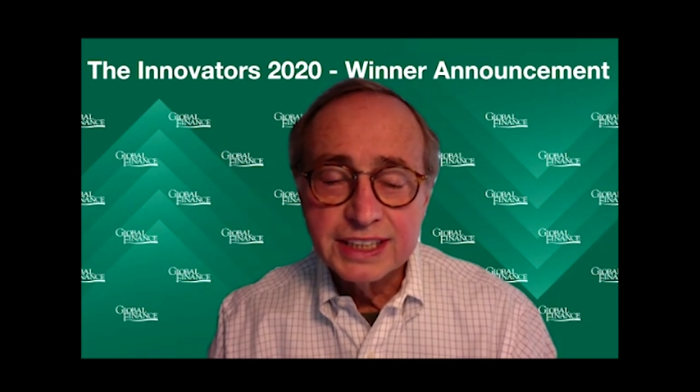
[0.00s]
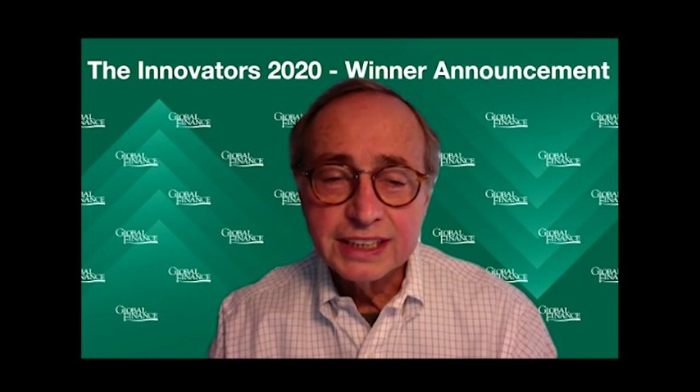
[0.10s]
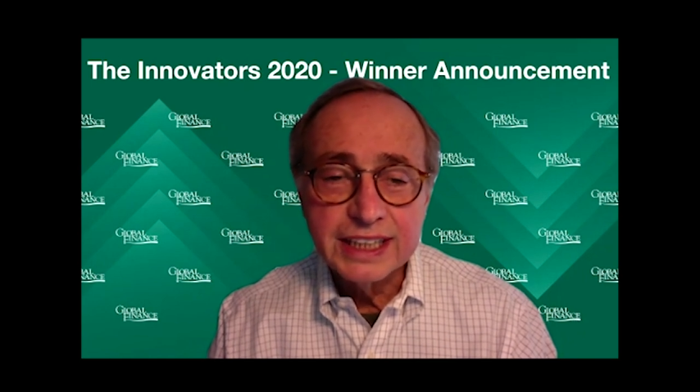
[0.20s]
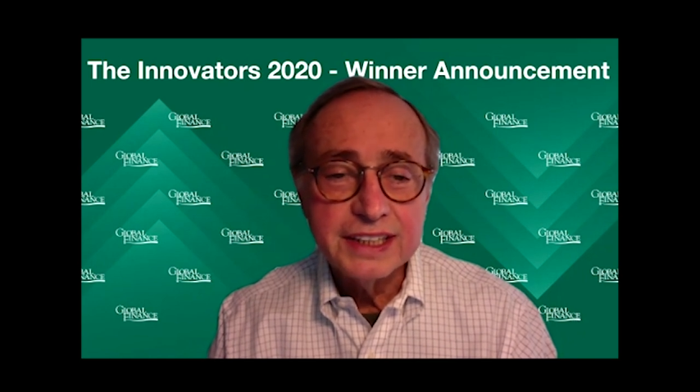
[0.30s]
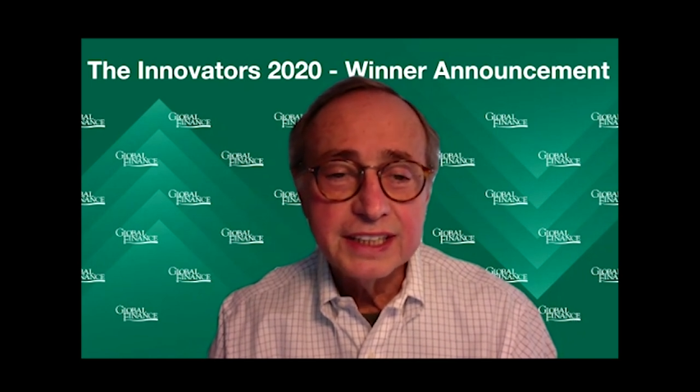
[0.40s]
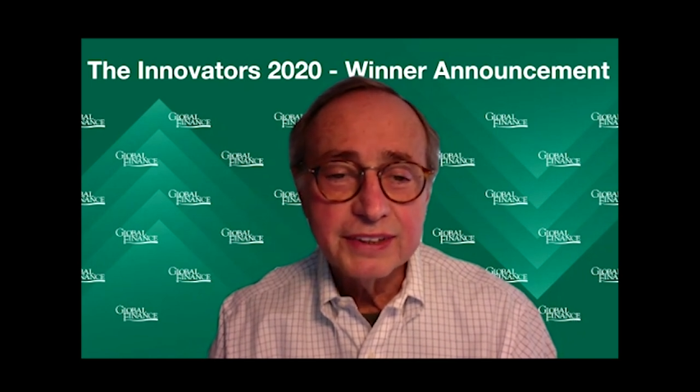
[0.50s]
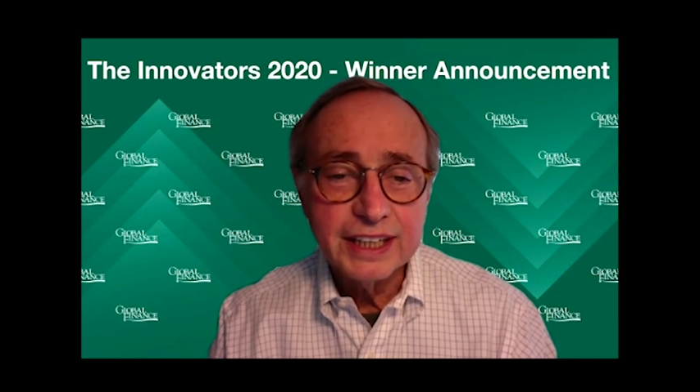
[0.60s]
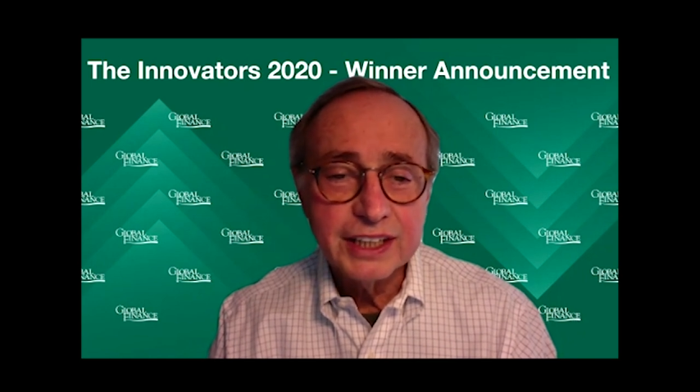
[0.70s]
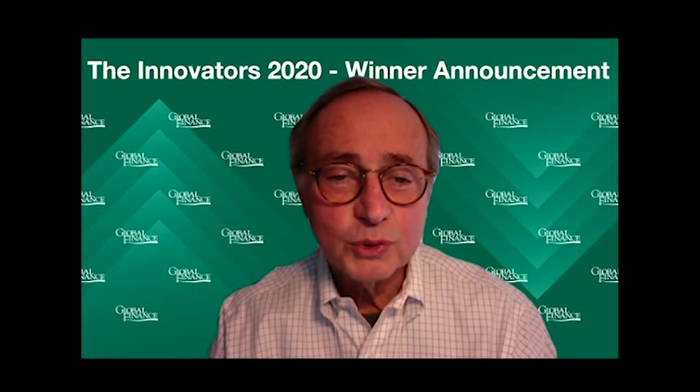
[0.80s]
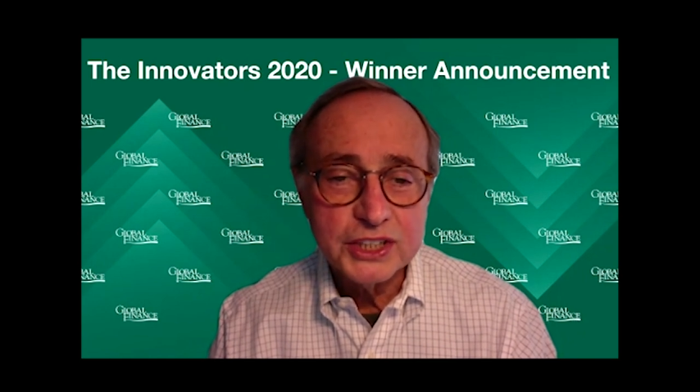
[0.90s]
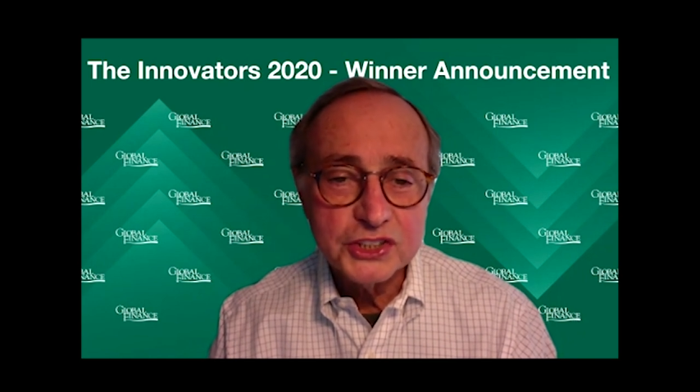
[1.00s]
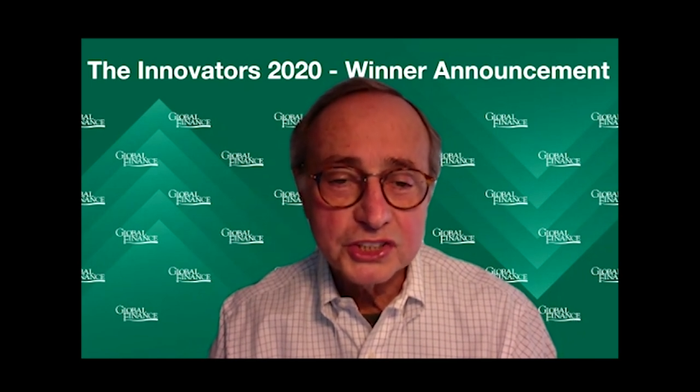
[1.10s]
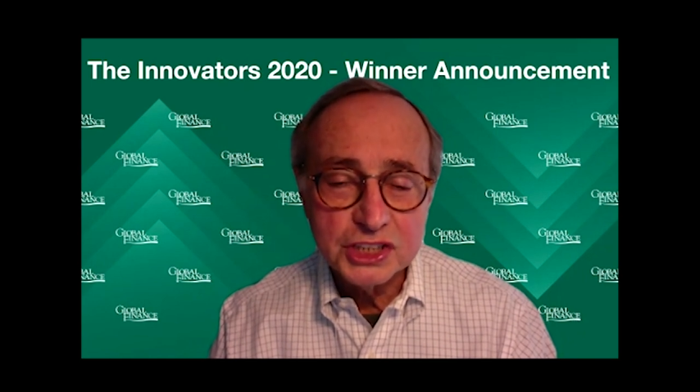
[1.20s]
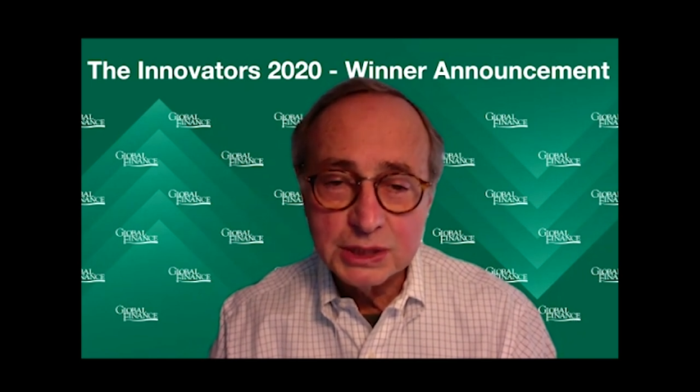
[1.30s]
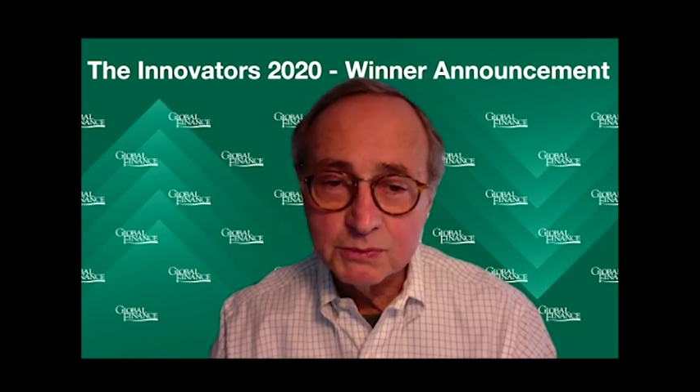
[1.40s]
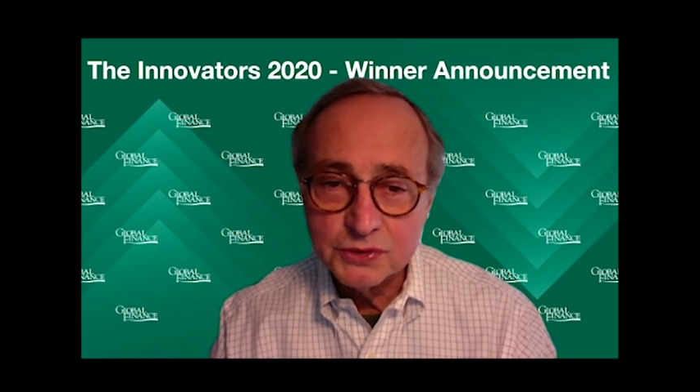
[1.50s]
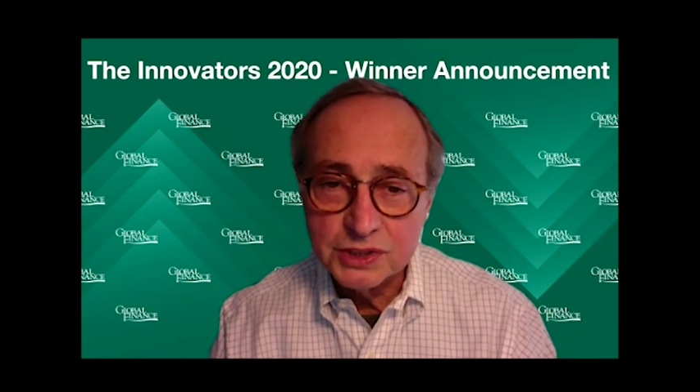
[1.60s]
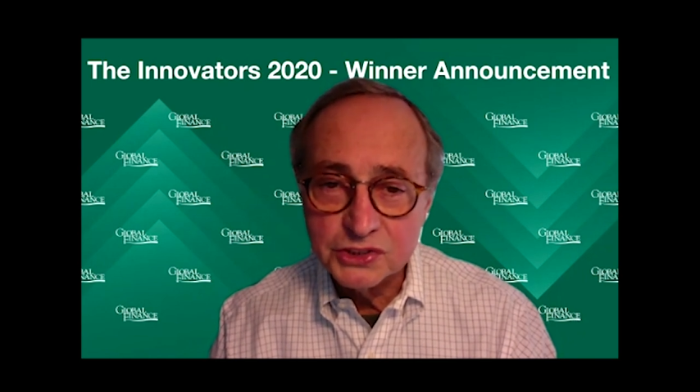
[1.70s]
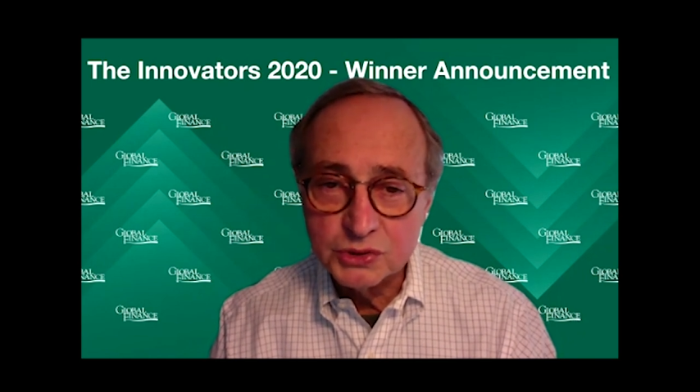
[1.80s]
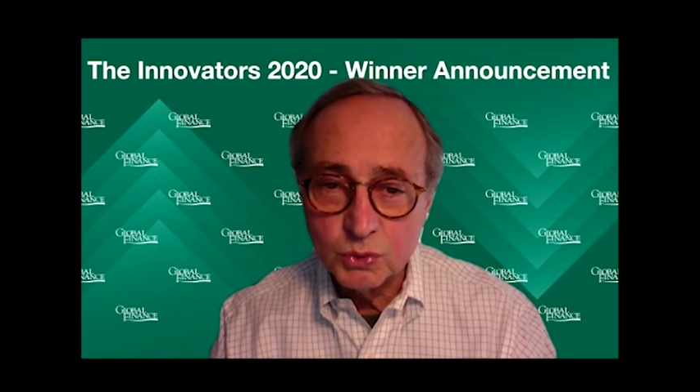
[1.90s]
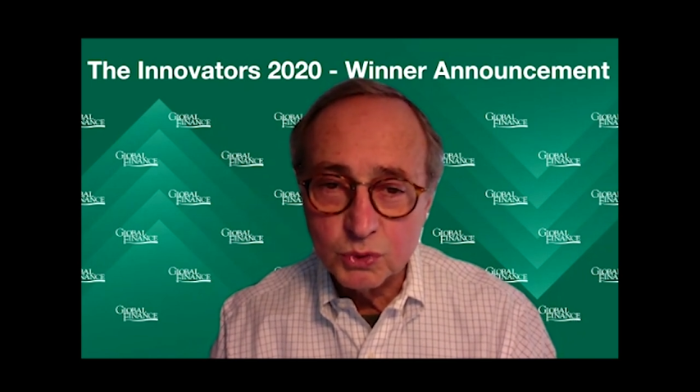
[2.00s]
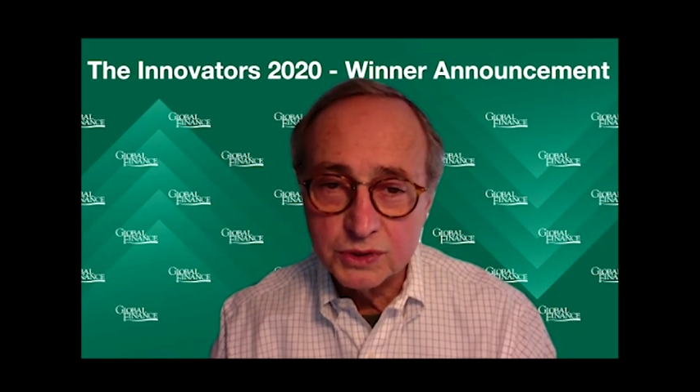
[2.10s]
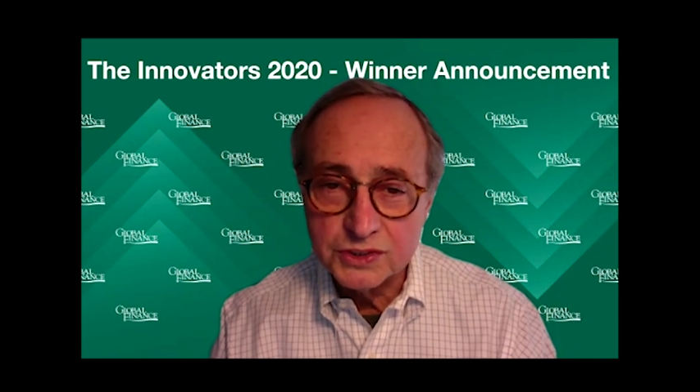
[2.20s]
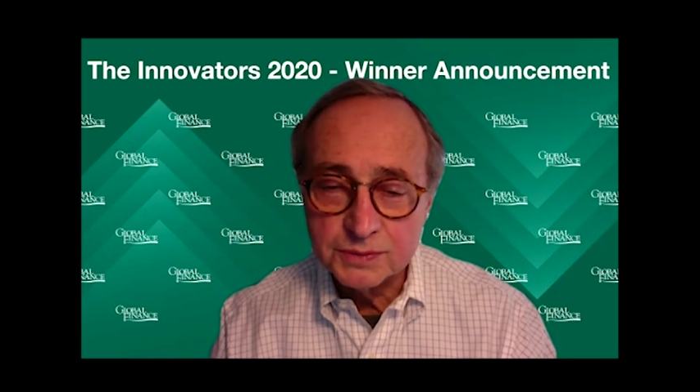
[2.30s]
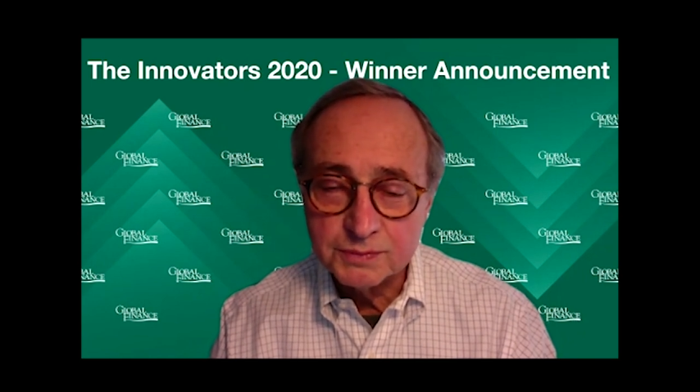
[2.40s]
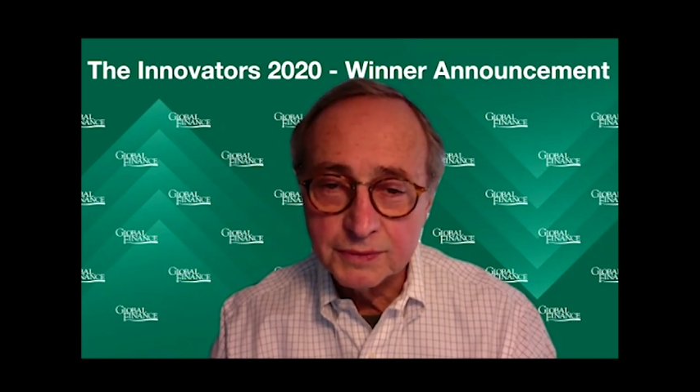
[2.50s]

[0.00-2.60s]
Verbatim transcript: led the evaluation team for these awards.